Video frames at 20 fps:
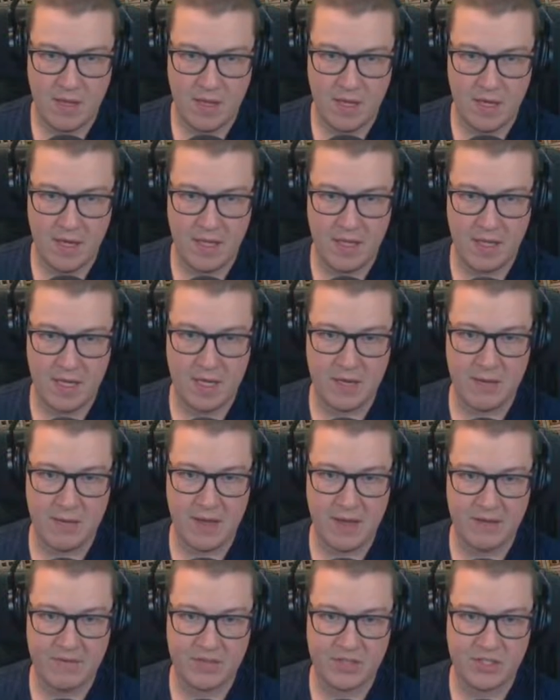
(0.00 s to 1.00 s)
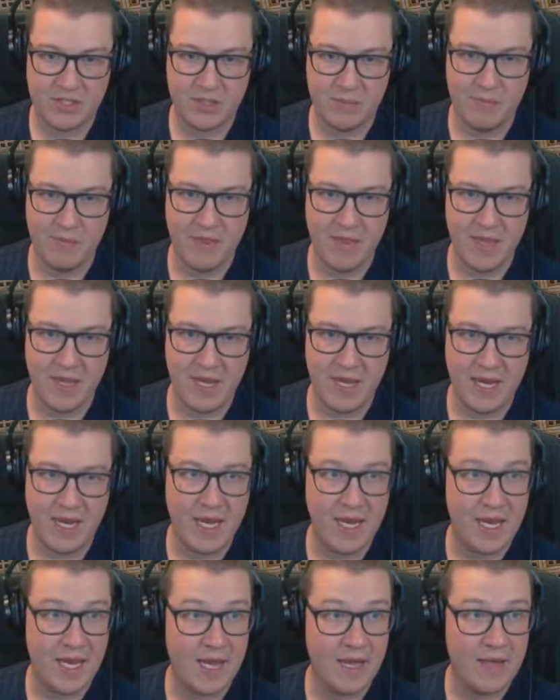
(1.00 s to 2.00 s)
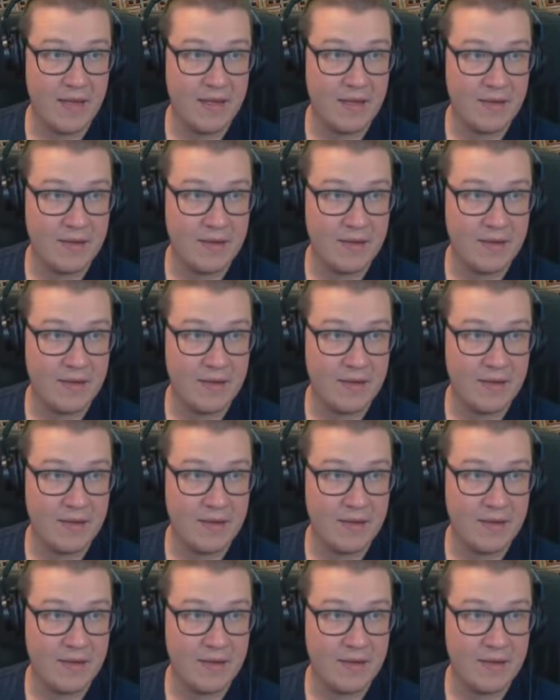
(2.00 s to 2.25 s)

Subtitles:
I think I want to have something here